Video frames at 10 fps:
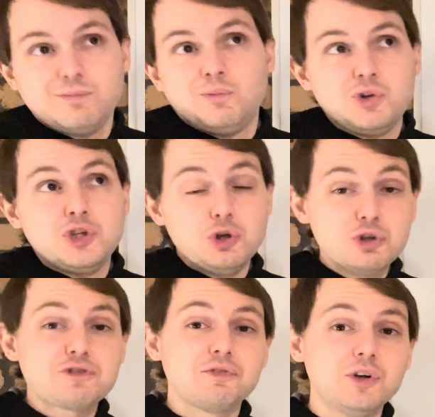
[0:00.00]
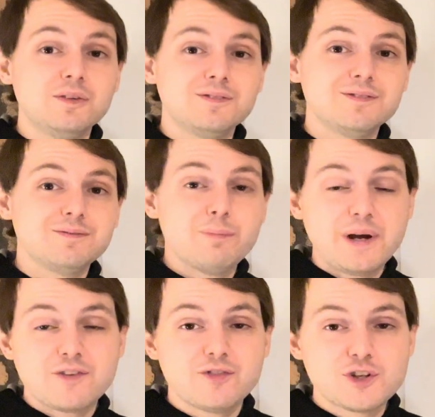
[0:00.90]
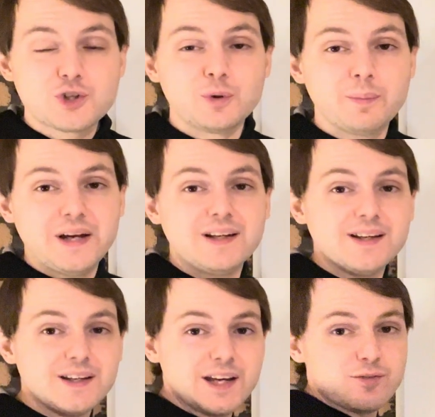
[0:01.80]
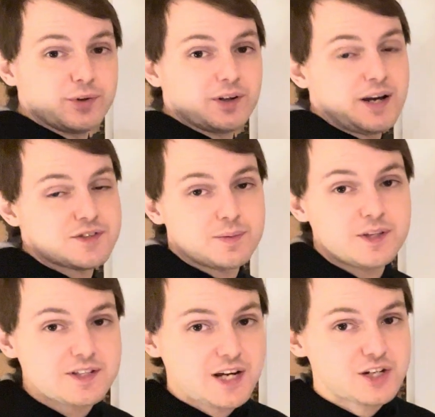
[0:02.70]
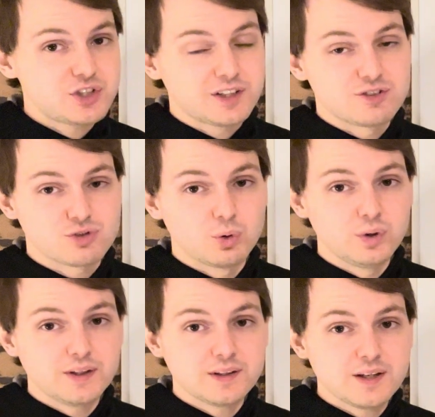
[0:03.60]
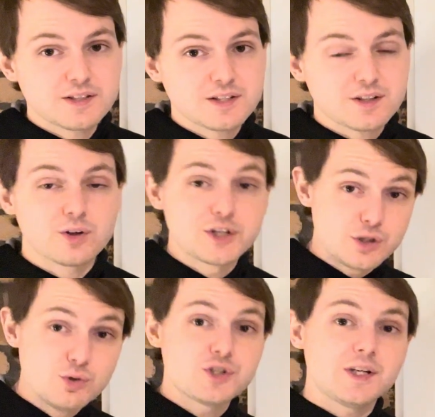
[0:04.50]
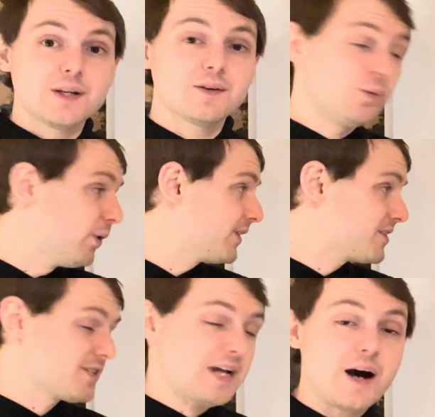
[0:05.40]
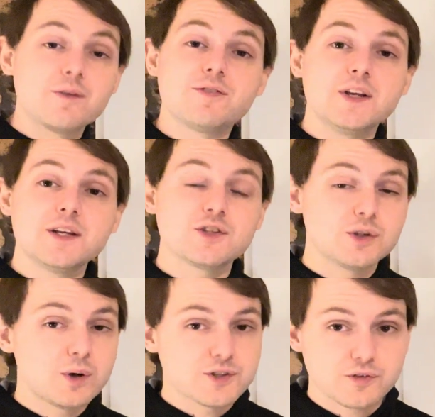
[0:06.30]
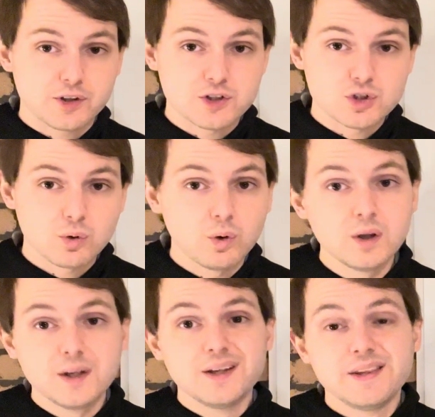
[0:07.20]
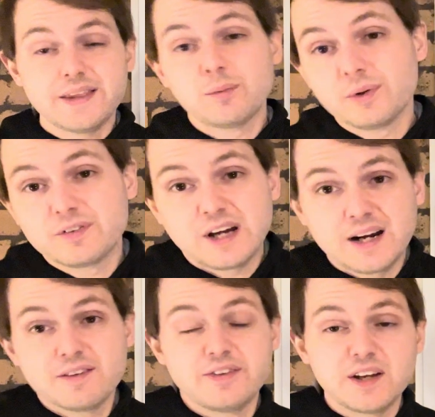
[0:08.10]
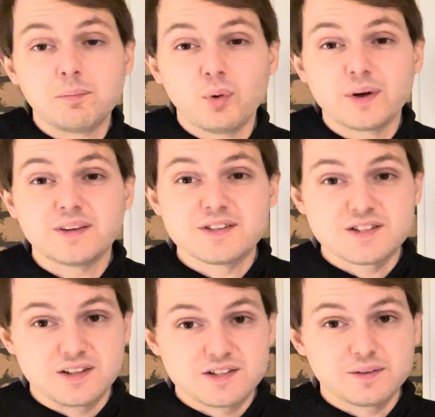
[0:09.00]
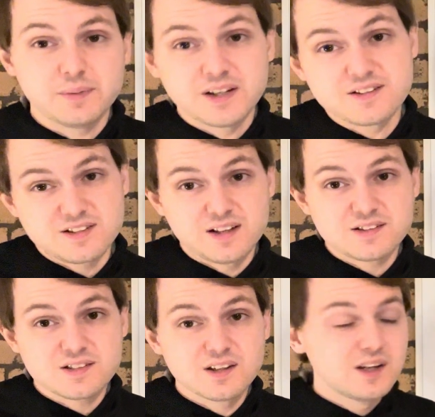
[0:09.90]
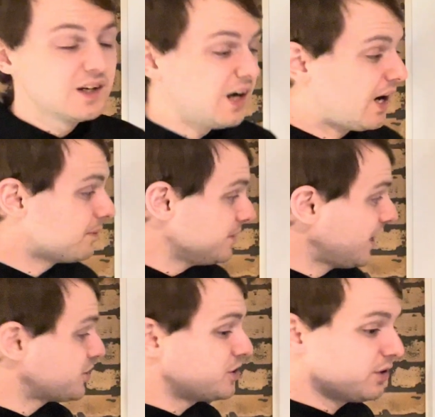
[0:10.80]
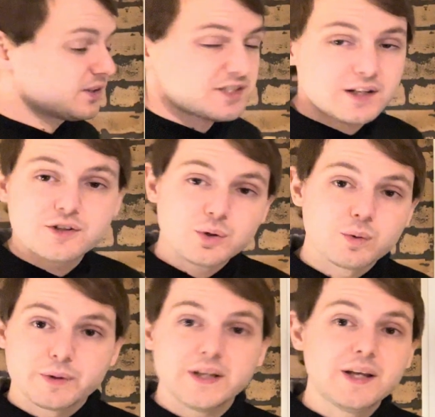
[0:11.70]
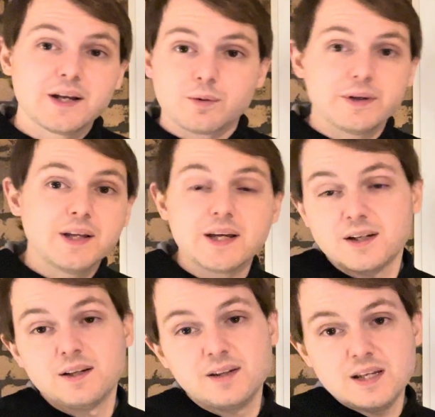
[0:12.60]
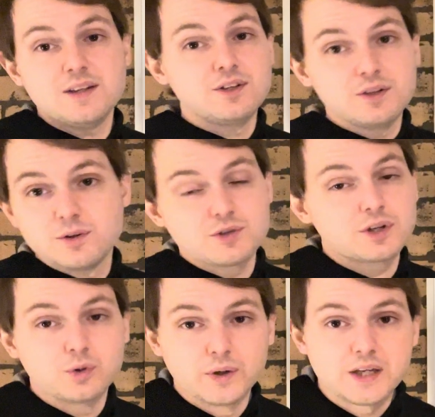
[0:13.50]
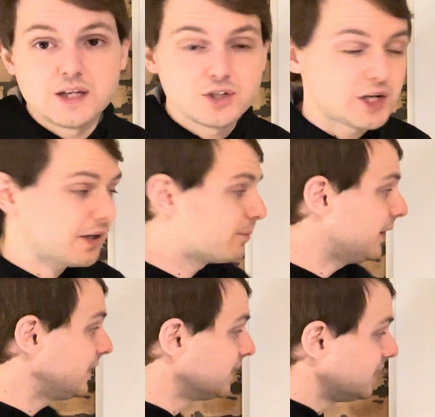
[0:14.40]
useful, beneficial, but if we don't have something that's actually controlling this or using what this is outfeeding to us for control, then we've kind of hit a pointless system in a sense. Yes, you could send it to a relay, and a relay could use a quick eject, but